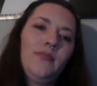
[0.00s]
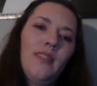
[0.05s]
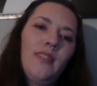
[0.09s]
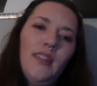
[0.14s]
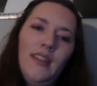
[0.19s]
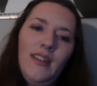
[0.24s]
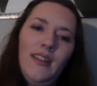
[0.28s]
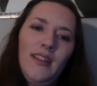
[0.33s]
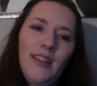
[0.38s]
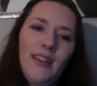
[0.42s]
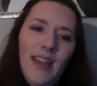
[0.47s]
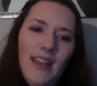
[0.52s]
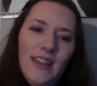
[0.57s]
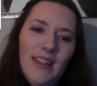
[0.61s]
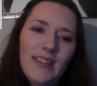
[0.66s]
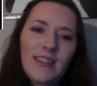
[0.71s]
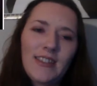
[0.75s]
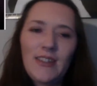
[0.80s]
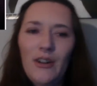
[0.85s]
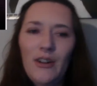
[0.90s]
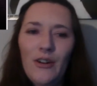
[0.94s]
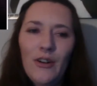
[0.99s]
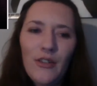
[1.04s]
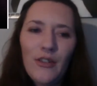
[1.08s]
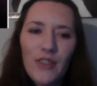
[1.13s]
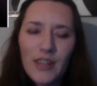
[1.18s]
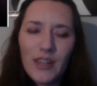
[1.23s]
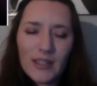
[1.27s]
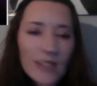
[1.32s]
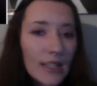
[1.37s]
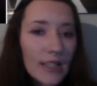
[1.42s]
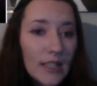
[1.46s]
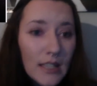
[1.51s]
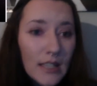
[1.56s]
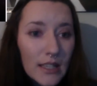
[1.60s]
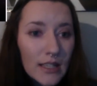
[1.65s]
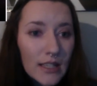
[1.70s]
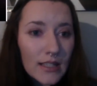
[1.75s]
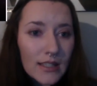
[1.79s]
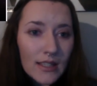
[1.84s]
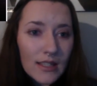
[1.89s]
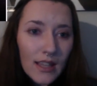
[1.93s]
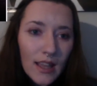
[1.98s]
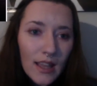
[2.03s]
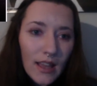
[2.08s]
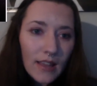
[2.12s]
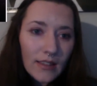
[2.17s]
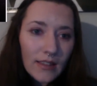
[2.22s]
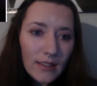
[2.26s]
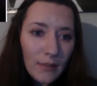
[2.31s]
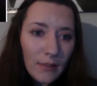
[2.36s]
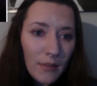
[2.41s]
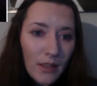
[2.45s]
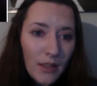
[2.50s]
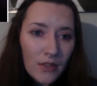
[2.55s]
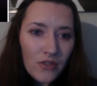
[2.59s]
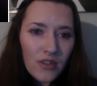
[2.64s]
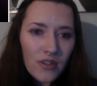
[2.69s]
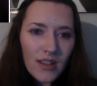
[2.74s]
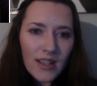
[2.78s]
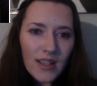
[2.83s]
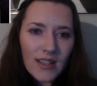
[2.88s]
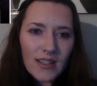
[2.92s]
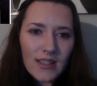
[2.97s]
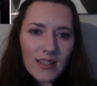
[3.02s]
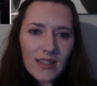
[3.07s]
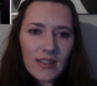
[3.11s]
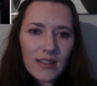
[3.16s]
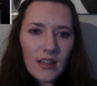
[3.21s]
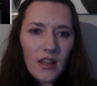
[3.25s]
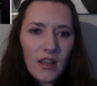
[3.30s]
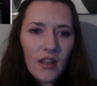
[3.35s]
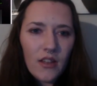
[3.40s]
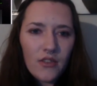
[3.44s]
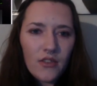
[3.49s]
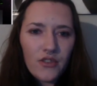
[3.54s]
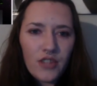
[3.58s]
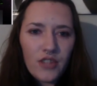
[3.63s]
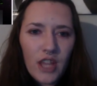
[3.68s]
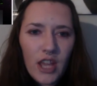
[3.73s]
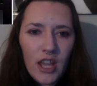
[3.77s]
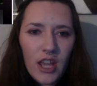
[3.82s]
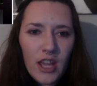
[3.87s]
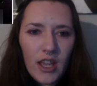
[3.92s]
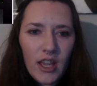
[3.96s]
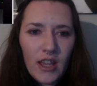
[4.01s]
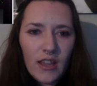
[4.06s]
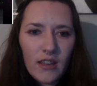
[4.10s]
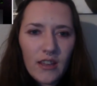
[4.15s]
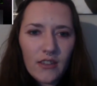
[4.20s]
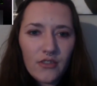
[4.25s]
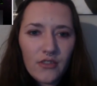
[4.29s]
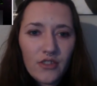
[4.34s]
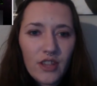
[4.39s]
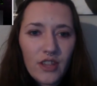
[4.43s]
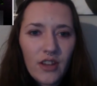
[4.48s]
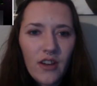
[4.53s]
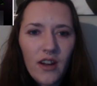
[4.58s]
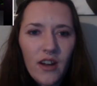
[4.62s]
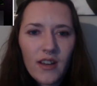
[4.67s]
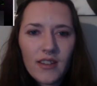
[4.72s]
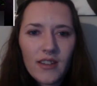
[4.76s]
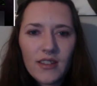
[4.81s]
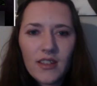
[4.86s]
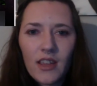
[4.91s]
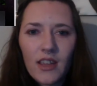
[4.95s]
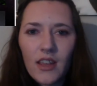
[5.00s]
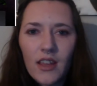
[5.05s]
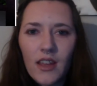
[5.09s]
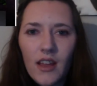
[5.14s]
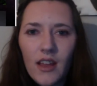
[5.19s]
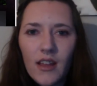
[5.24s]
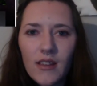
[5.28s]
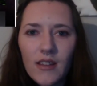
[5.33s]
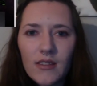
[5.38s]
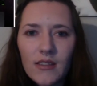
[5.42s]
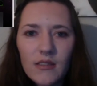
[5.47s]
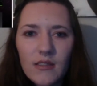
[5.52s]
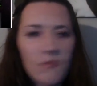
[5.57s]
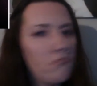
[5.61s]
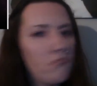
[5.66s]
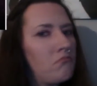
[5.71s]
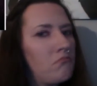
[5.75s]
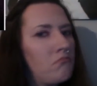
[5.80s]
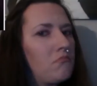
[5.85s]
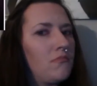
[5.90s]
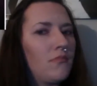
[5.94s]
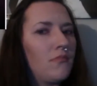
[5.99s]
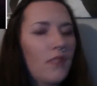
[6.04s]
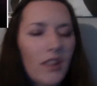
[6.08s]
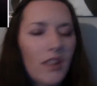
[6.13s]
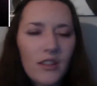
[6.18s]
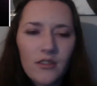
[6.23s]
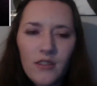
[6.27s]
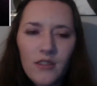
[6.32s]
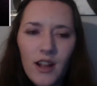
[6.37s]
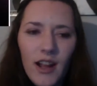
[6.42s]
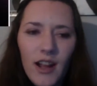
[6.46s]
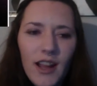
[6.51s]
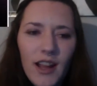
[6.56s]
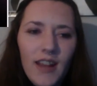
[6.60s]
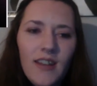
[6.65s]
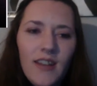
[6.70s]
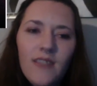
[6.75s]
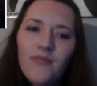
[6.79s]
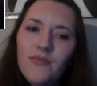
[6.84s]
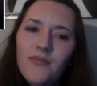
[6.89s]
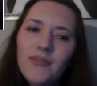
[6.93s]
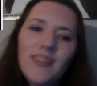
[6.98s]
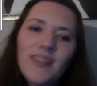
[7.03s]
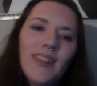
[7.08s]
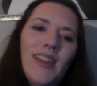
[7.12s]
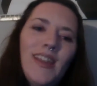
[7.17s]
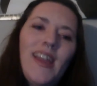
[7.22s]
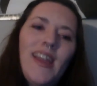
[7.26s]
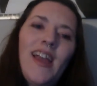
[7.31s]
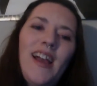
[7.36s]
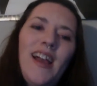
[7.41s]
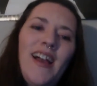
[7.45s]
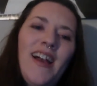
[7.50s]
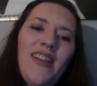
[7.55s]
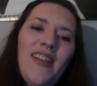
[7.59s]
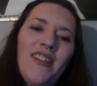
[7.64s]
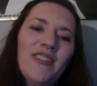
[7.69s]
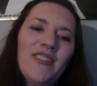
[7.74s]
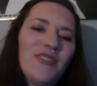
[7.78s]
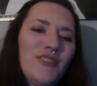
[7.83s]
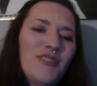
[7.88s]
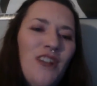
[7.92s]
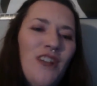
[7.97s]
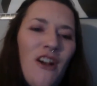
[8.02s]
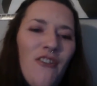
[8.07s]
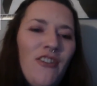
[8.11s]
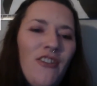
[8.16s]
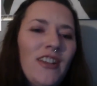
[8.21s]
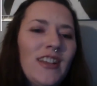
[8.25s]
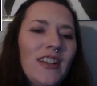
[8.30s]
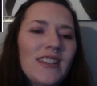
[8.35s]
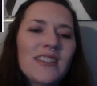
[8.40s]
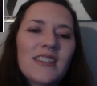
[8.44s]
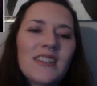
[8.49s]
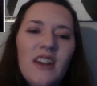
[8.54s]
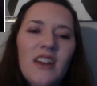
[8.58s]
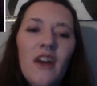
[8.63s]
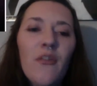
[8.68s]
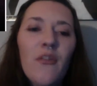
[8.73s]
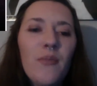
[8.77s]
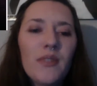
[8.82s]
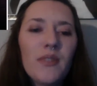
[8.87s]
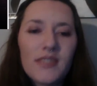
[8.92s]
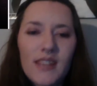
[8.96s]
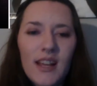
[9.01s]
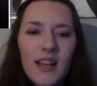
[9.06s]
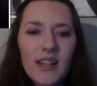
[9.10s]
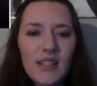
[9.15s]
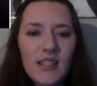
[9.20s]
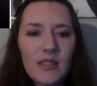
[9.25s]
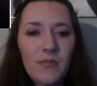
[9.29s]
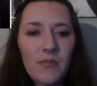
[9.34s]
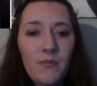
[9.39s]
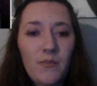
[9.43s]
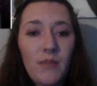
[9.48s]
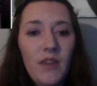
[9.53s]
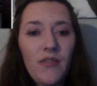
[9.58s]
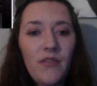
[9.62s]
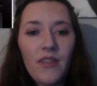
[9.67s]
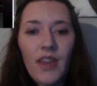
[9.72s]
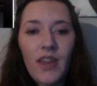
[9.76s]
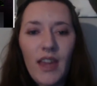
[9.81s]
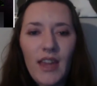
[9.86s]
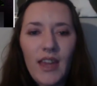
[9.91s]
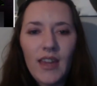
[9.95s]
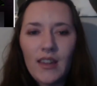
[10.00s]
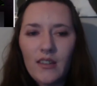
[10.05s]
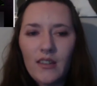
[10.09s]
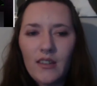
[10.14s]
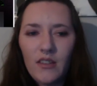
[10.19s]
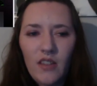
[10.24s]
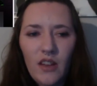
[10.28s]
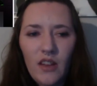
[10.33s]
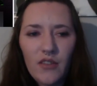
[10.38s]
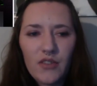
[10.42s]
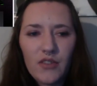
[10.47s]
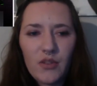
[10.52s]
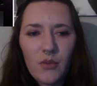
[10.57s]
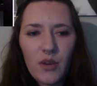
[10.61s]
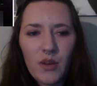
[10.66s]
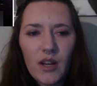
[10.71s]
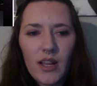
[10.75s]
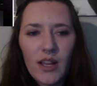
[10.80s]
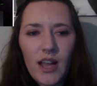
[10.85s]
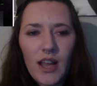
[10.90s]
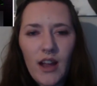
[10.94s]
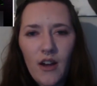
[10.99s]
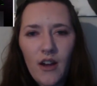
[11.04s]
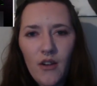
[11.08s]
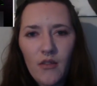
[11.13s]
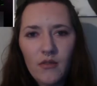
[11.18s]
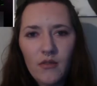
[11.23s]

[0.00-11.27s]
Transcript: Okay, so this is Demetres. Giantius tried. This confident, self-possessed beefcake loves to work out